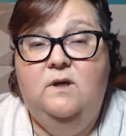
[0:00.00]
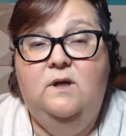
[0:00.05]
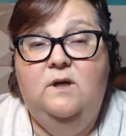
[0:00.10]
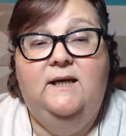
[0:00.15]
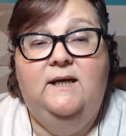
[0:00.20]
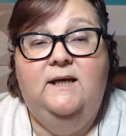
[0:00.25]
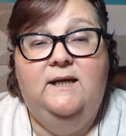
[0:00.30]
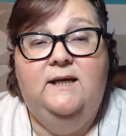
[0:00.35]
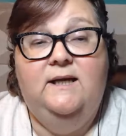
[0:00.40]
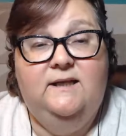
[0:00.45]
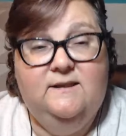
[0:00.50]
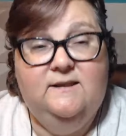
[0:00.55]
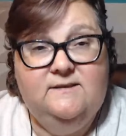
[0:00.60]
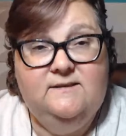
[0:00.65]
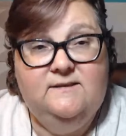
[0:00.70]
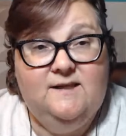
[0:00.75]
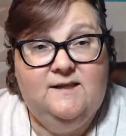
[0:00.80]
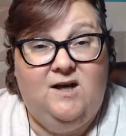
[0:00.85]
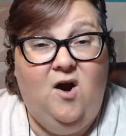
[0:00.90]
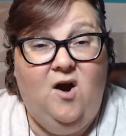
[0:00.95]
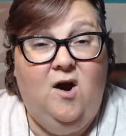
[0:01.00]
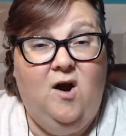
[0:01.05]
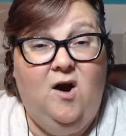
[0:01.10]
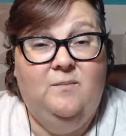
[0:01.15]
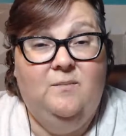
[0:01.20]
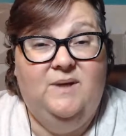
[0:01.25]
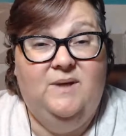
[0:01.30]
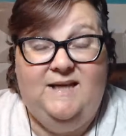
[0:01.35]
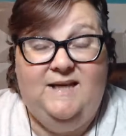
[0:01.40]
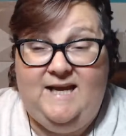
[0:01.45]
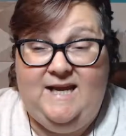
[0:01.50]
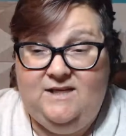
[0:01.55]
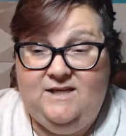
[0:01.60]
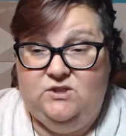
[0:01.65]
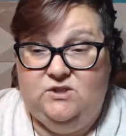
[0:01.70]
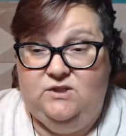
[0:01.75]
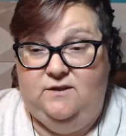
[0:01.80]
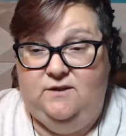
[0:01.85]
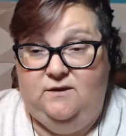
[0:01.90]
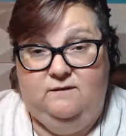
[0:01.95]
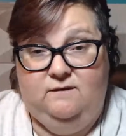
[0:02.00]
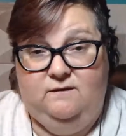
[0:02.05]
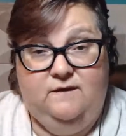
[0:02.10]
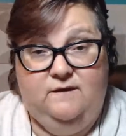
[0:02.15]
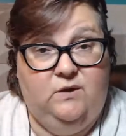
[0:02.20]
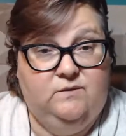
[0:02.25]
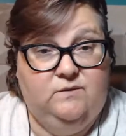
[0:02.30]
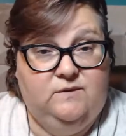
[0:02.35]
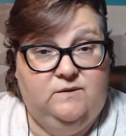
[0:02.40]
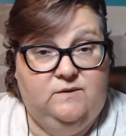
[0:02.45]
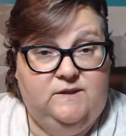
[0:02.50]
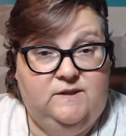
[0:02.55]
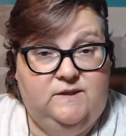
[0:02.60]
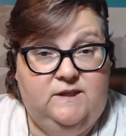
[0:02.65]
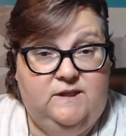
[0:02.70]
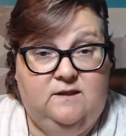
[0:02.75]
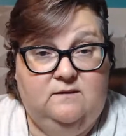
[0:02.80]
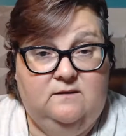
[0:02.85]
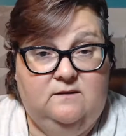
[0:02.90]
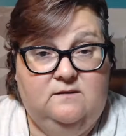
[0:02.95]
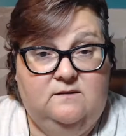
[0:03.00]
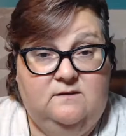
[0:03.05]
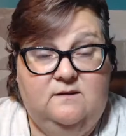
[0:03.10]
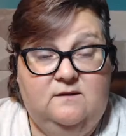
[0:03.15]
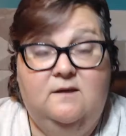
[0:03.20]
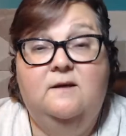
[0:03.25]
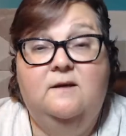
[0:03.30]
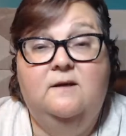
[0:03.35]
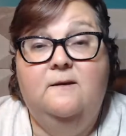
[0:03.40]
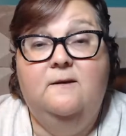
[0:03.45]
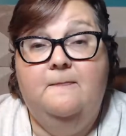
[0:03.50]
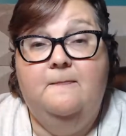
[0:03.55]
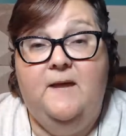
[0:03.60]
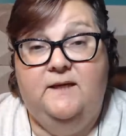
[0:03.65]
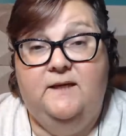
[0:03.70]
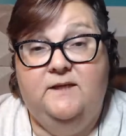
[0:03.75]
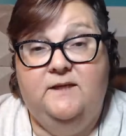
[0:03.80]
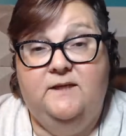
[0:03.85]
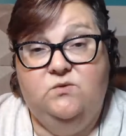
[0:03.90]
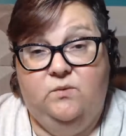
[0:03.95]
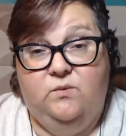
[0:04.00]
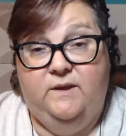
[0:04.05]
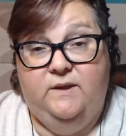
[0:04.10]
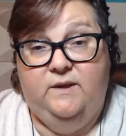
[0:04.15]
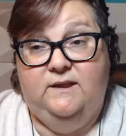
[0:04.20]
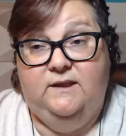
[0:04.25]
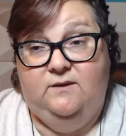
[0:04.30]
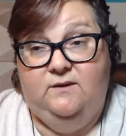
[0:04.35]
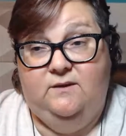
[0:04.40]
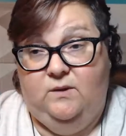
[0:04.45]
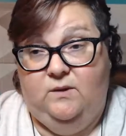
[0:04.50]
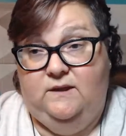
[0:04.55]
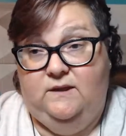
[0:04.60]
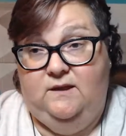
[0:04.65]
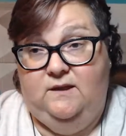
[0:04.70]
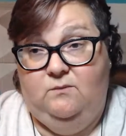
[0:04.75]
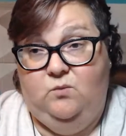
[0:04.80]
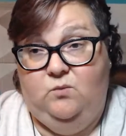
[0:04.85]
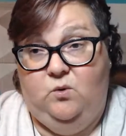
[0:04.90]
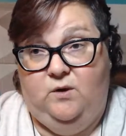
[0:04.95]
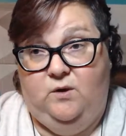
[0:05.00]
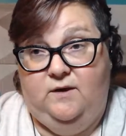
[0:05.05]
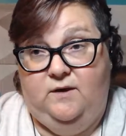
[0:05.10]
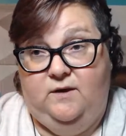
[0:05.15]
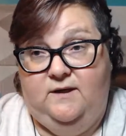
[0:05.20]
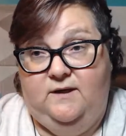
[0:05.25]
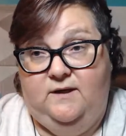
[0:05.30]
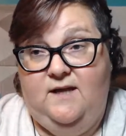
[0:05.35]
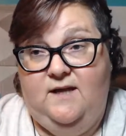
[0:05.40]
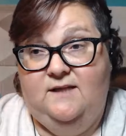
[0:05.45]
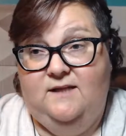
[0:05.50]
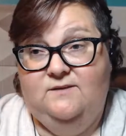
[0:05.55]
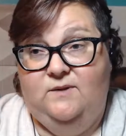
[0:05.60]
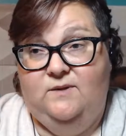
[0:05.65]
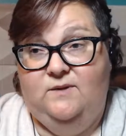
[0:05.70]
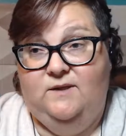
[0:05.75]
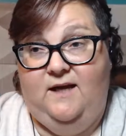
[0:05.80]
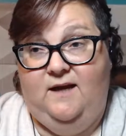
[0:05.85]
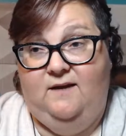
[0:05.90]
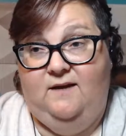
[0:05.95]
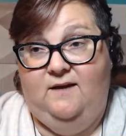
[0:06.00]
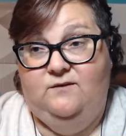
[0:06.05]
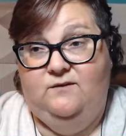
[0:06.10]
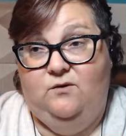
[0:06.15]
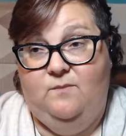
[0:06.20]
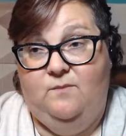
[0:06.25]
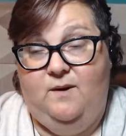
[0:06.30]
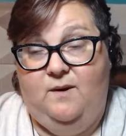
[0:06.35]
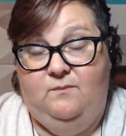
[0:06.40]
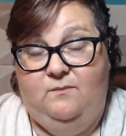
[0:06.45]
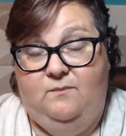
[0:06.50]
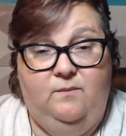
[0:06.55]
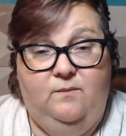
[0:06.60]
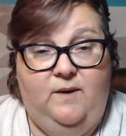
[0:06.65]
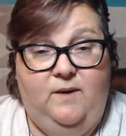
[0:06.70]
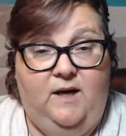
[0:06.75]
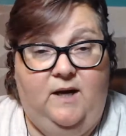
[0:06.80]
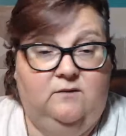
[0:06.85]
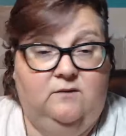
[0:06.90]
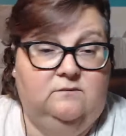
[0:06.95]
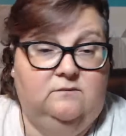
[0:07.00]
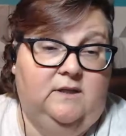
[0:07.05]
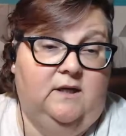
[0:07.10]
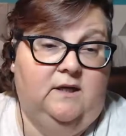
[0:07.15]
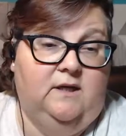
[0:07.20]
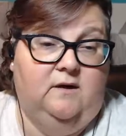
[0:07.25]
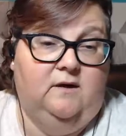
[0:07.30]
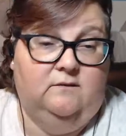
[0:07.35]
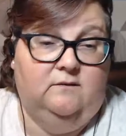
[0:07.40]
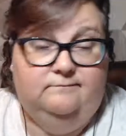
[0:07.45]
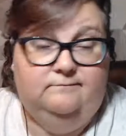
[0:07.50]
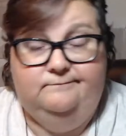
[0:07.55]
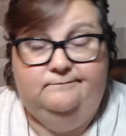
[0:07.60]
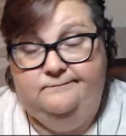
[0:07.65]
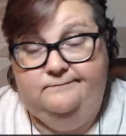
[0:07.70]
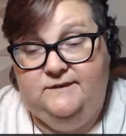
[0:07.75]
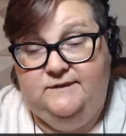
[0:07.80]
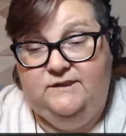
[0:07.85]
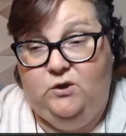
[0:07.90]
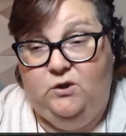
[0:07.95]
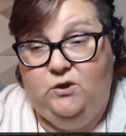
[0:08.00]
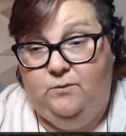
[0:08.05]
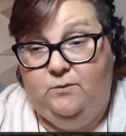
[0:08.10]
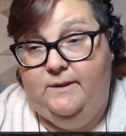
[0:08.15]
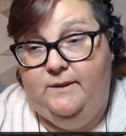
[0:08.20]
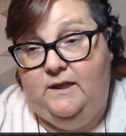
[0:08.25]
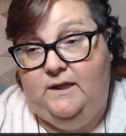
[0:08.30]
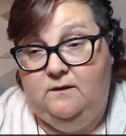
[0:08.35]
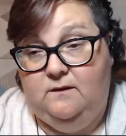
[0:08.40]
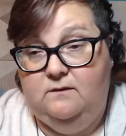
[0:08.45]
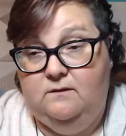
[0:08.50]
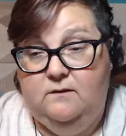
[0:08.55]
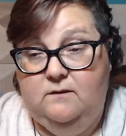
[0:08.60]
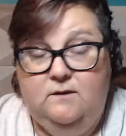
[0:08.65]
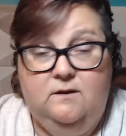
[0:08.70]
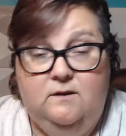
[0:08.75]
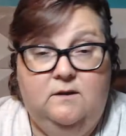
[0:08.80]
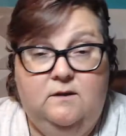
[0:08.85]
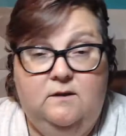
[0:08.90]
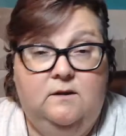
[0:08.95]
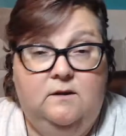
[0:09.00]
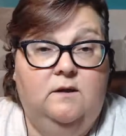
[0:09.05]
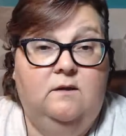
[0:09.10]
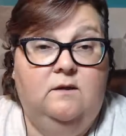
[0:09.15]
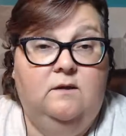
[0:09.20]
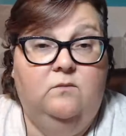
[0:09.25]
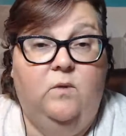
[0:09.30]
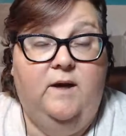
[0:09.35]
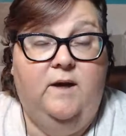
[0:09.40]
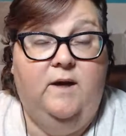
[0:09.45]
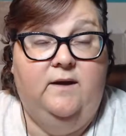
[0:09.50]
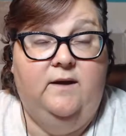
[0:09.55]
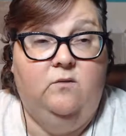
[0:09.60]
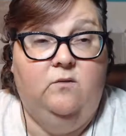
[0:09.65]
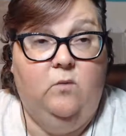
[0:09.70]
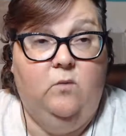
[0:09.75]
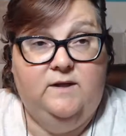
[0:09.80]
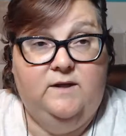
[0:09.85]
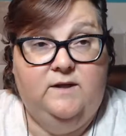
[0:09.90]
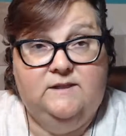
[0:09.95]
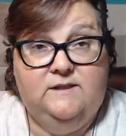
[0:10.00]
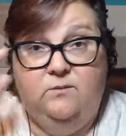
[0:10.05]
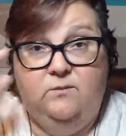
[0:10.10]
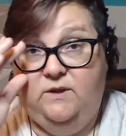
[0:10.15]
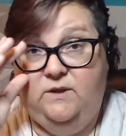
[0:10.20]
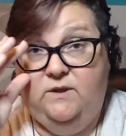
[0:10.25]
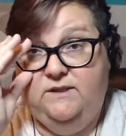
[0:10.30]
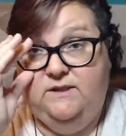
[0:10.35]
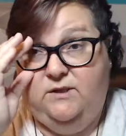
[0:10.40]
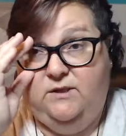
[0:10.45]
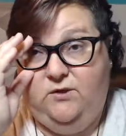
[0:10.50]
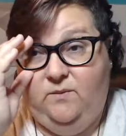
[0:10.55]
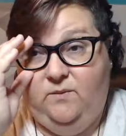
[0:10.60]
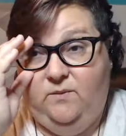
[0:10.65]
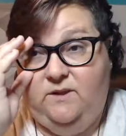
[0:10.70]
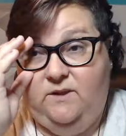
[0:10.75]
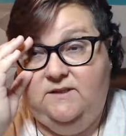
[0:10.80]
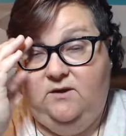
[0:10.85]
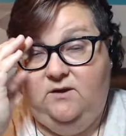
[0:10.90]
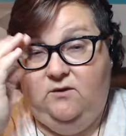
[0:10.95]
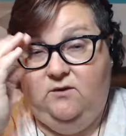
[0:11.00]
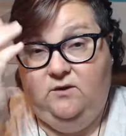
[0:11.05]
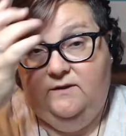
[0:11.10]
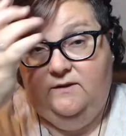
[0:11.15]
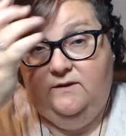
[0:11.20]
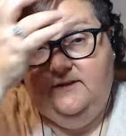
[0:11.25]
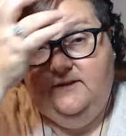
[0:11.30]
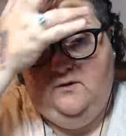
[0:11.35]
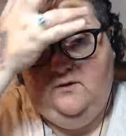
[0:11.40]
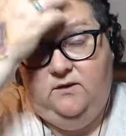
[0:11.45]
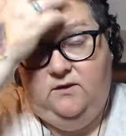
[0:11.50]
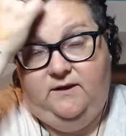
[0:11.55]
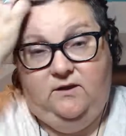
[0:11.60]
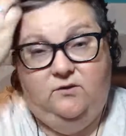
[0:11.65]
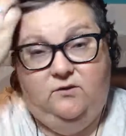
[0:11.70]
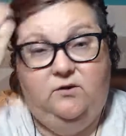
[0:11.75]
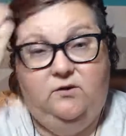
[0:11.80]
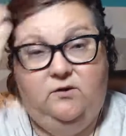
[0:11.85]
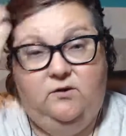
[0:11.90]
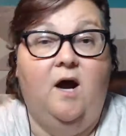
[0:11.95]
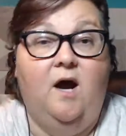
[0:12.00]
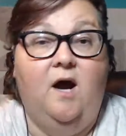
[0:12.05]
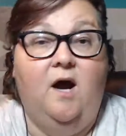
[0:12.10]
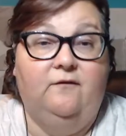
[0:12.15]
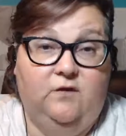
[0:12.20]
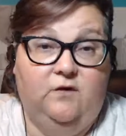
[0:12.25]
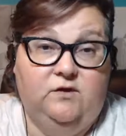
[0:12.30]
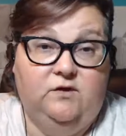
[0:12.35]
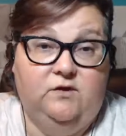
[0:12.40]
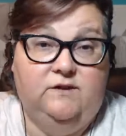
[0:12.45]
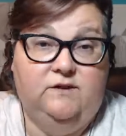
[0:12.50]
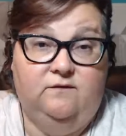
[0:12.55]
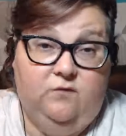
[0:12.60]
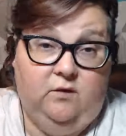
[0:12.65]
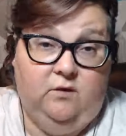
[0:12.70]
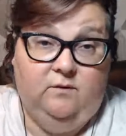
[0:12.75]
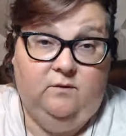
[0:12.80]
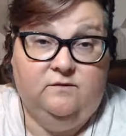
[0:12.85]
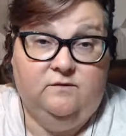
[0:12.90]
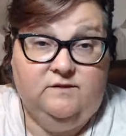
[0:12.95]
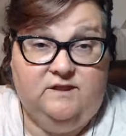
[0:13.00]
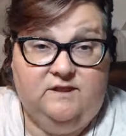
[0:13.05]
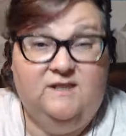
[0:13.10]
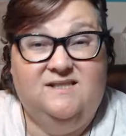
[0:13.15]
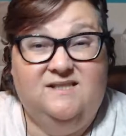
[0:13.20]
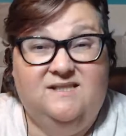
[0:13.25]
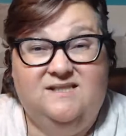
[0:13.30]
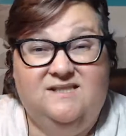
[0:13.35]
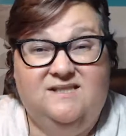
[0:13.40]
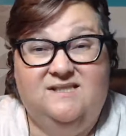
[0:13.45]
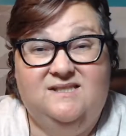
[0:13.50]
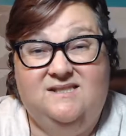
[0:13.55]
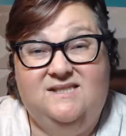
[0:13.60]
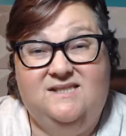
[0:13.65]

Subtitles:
It is the combination of those things that is really, really important. And that's what you have to remember about, determining when someone is determined a serial killer or not. First and foremost, it is